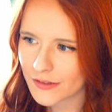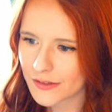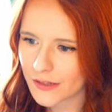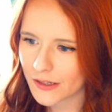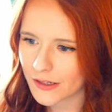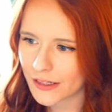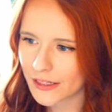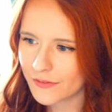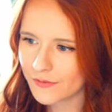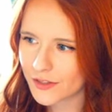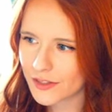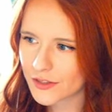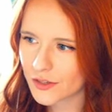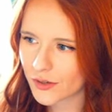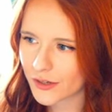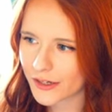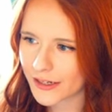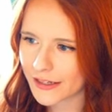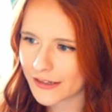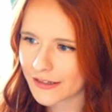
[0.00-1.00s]
Our
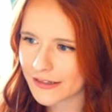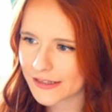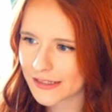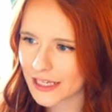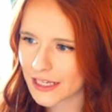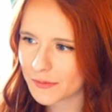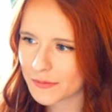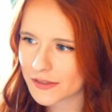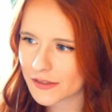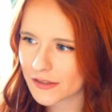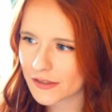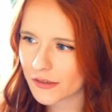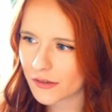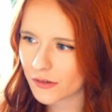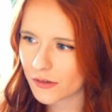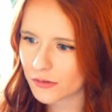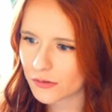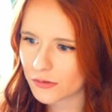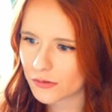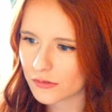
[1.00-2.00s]
inventory in this game is
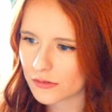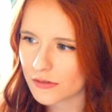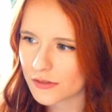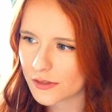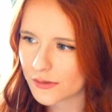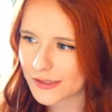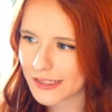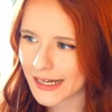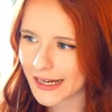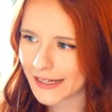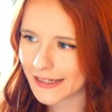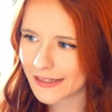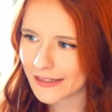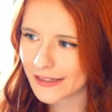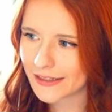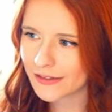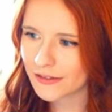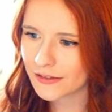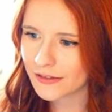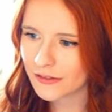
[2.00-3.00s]
so, so
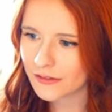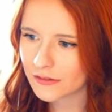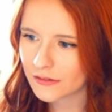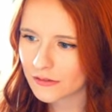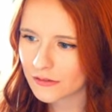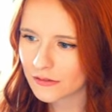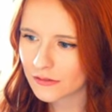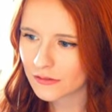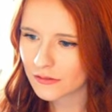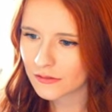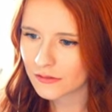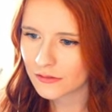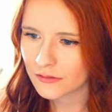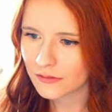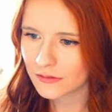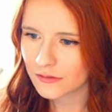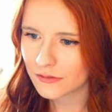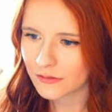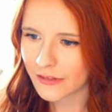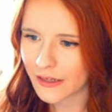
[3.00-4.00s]
tiny.
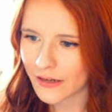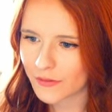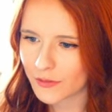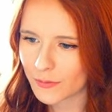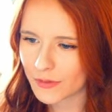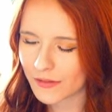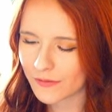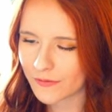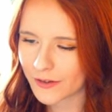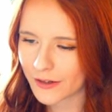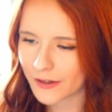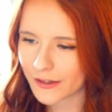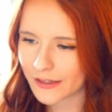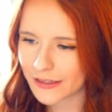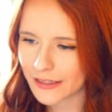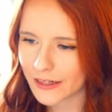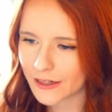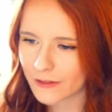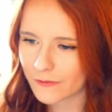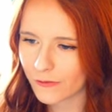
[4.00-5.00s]
I have to be very
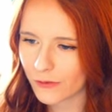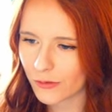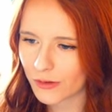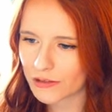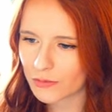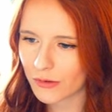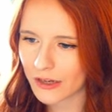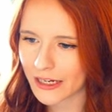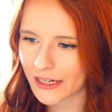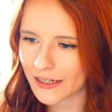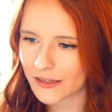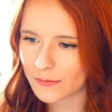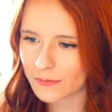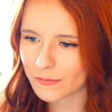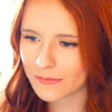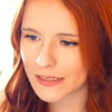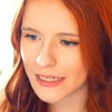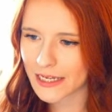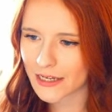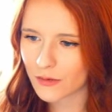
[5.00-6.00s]
careful with what I
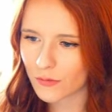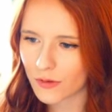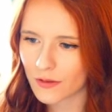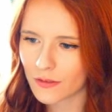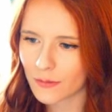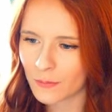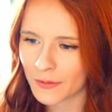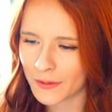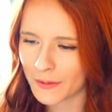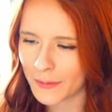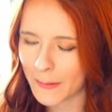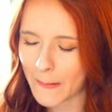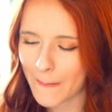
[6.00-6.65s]
take with me.